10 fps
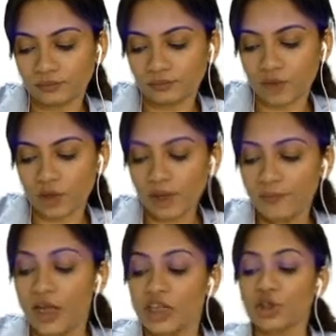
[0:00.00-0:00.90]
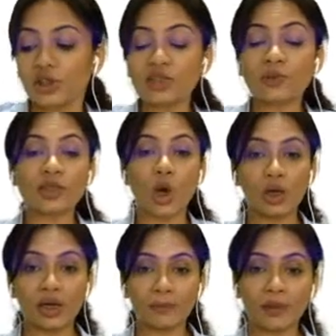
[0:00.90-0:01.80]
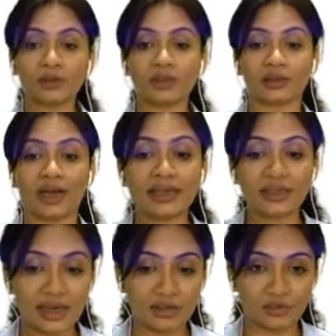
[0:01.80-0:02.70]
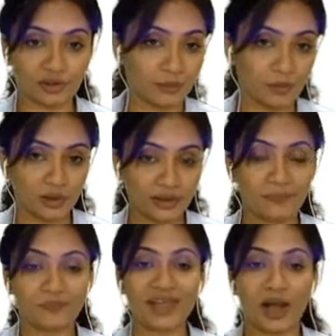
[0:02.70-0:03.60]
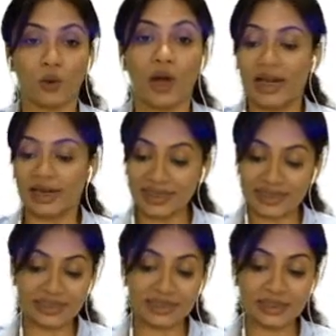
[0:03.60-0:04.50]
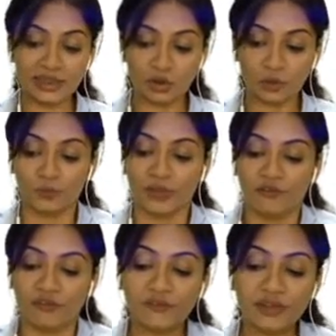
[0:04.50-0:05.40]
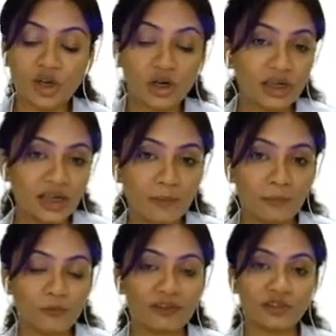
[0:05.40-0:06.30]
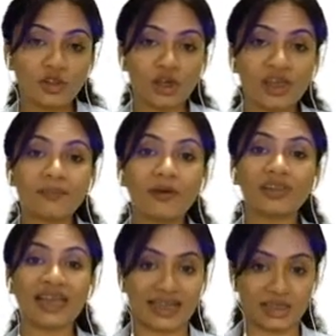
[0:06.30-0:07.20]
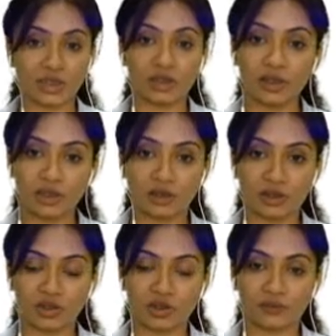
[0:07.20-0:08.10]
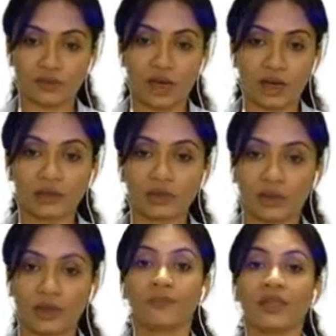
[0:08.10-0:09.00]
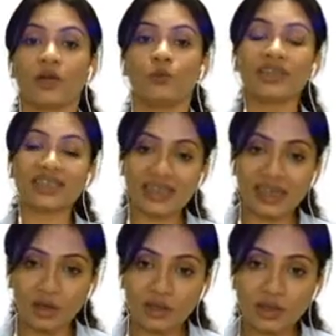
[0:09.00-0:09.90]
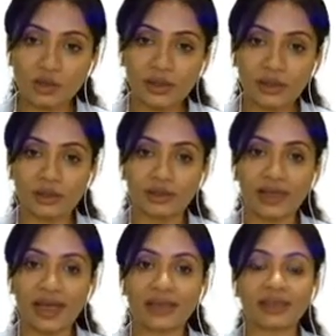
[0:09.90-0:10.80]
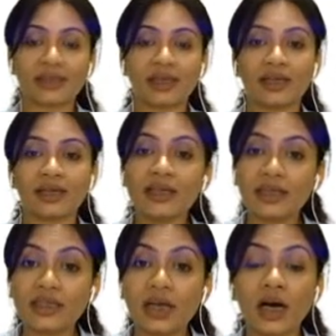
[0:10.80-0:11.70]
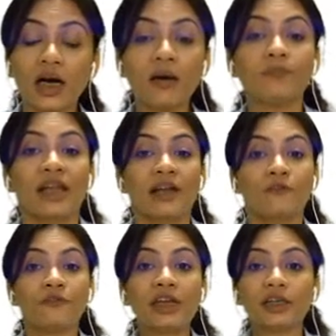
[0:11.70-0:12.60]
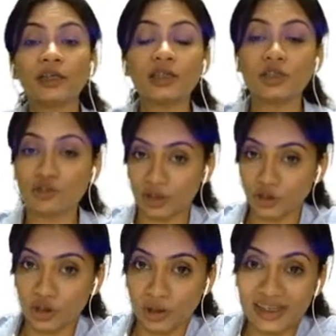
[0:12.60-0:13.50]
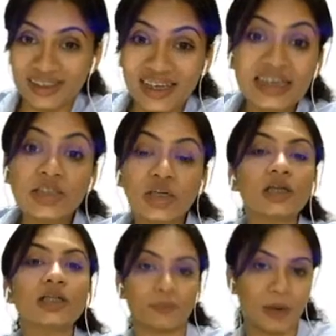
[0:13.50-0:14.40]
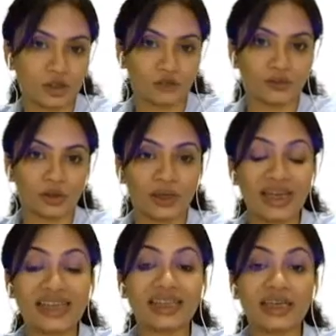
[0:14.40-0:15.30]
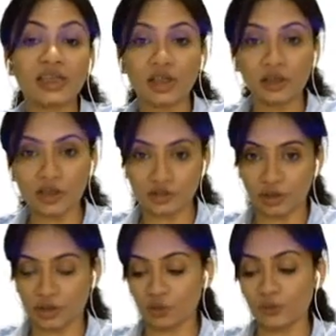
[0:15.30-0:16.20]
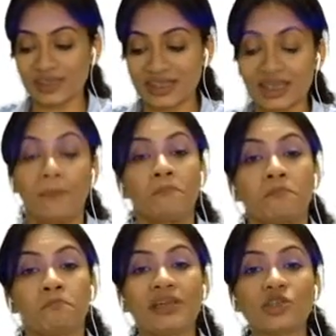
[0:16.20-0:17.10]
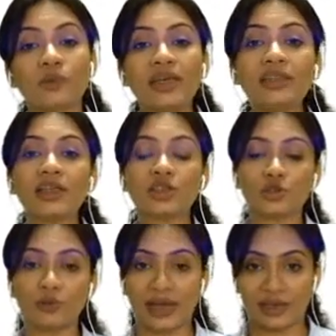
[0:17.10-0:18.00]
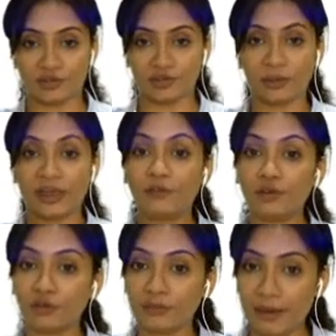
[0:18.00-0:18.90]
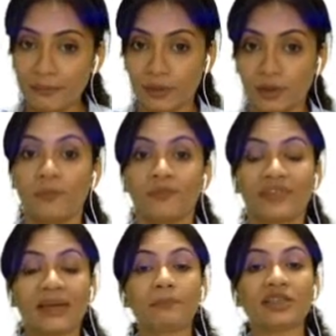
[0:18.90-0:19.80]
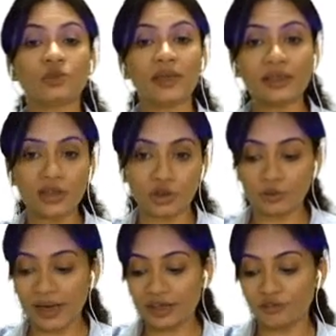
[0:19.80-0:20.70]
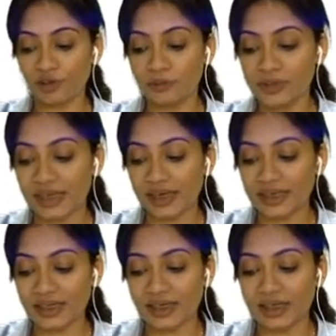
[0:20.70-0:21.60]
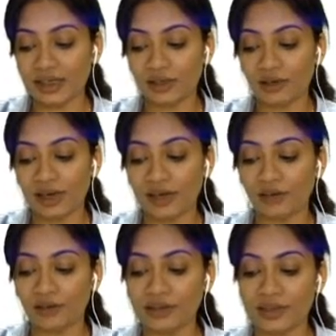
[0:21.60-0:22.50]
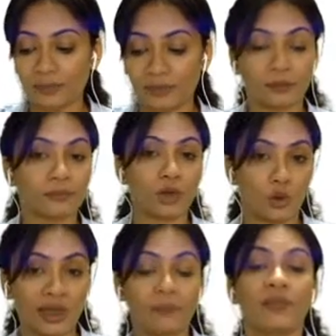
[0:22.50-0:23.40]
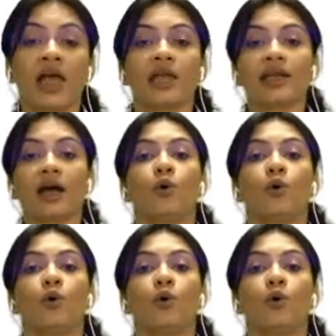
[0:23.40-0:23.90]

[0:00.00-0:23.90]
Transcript: Okay. So this was all about the right atrium. All right. Now let's continue. When we're talking about the external structure of the heart, okay, we see also here that there is a fetal structure in the internal part of it. Okay, in the internal structure we see between the two atrium. If you remember that between the two atriums there is an interatrial septum. Okay, now